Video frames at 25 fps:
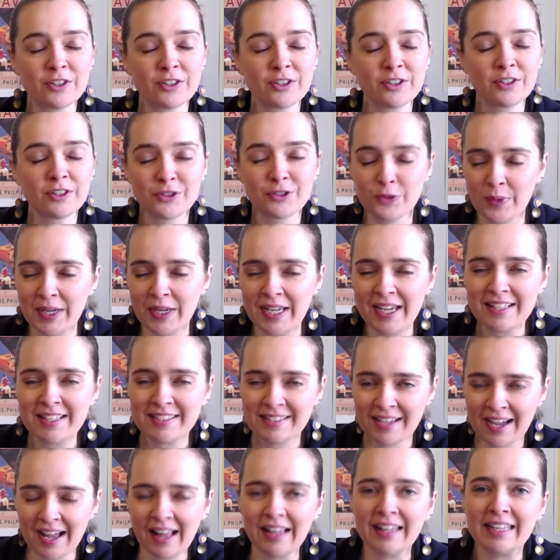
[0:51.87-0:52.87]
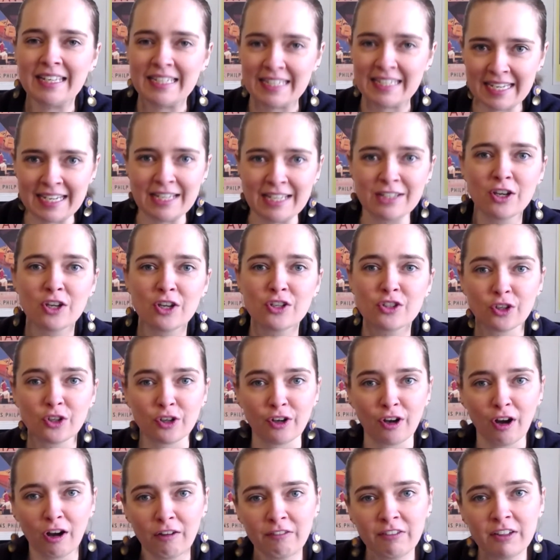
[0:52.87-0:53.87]
do we exactly need to
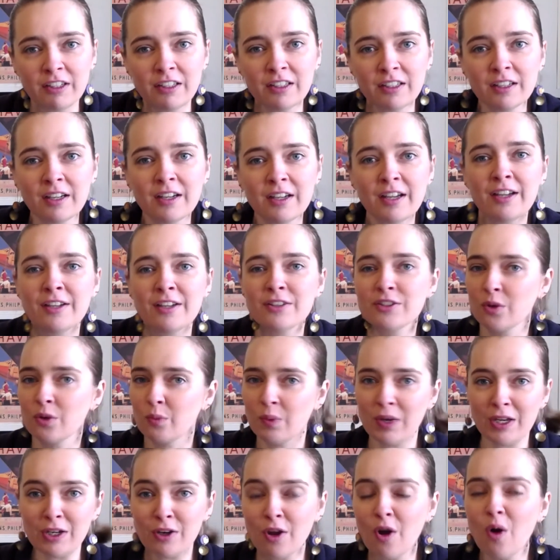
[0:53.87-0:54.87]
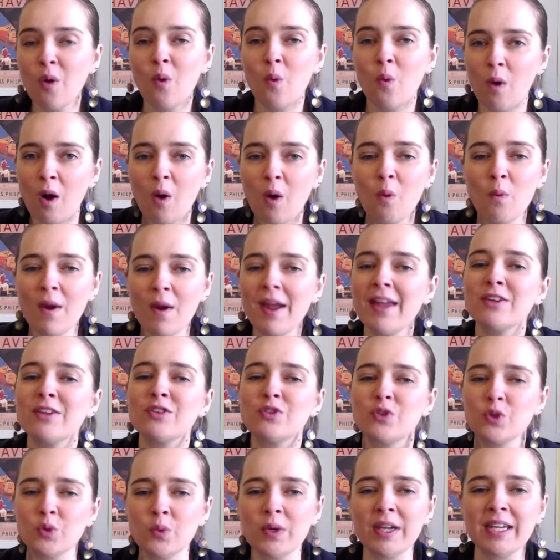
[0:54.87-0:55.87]
cover so we know what we're
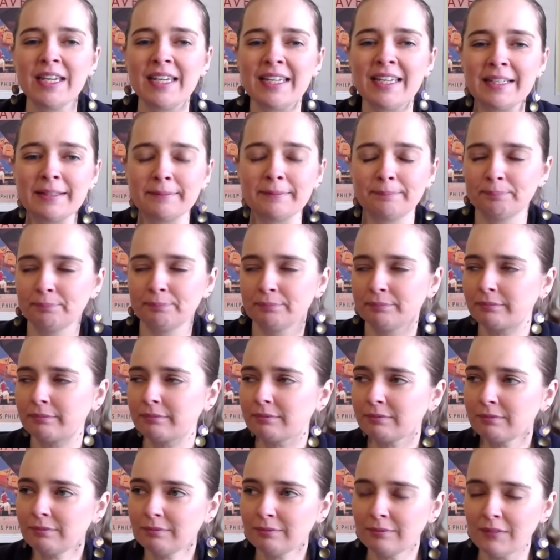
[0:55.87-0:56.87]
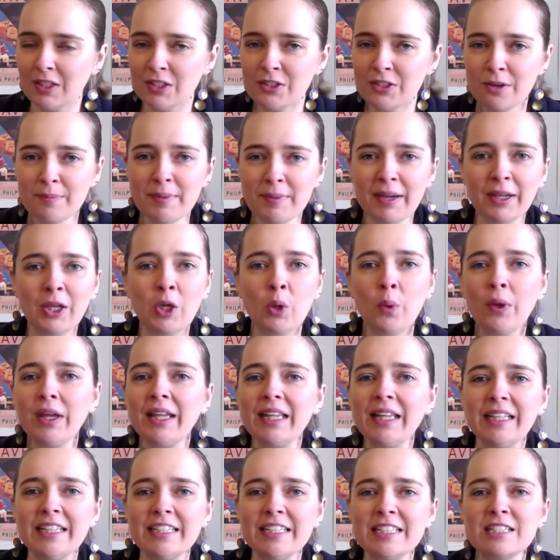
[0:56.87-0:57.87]
doing. So my quick
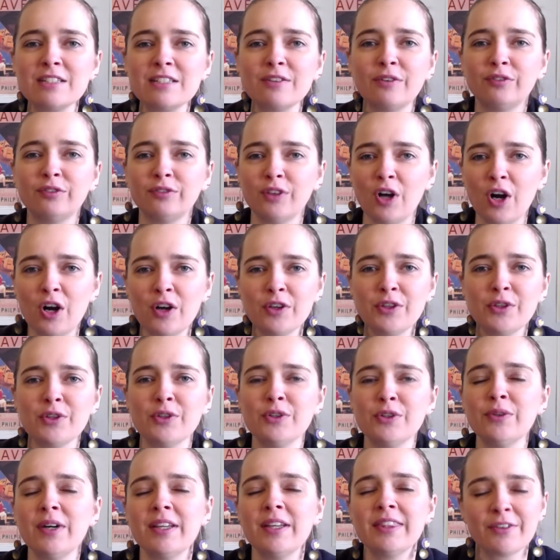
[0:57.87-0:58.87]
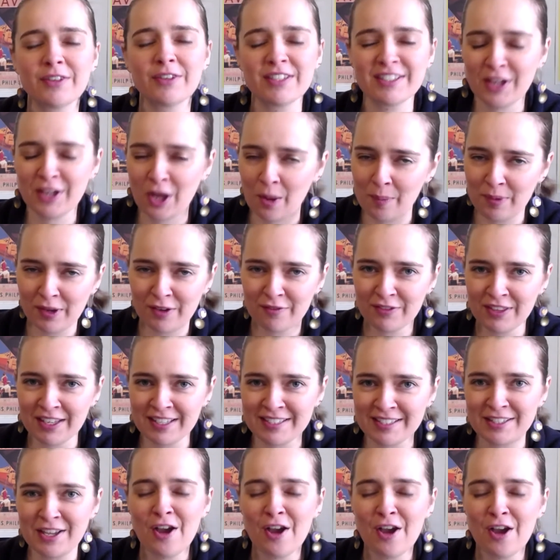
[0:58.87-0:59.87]
list for you, and there is a copy of
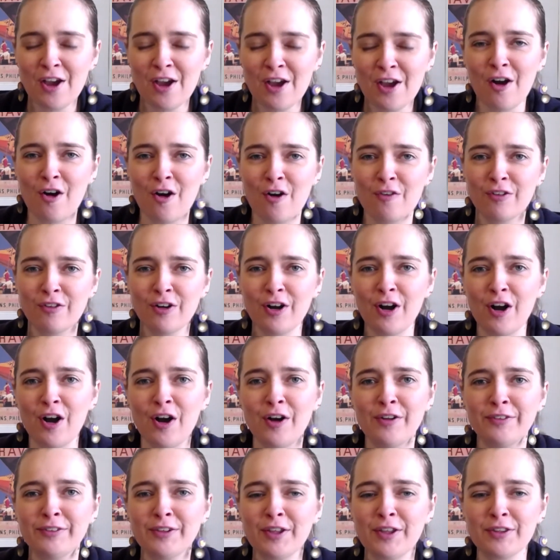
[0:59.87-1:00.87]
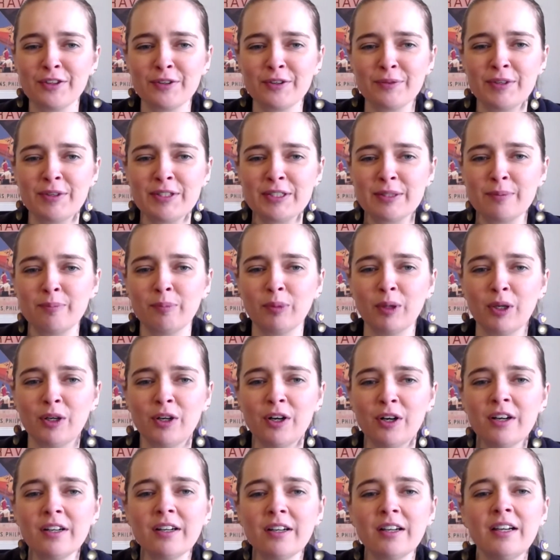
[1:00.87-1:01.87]
this over on the written
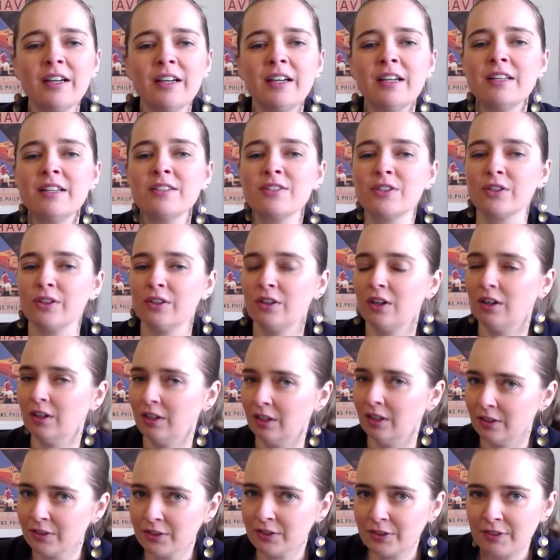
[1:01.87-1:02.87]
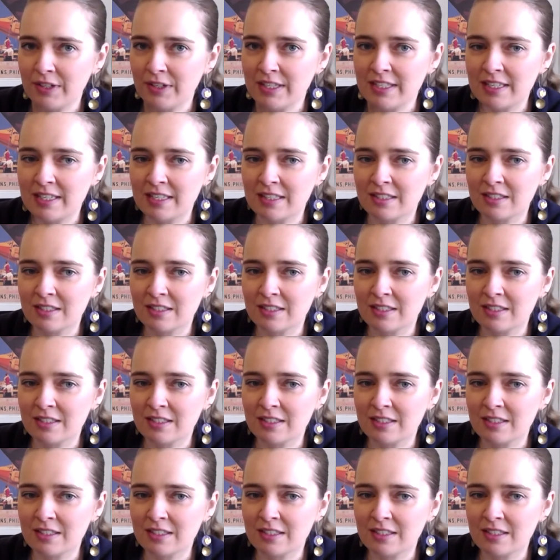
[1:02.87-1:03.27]
blog. So all the receipts are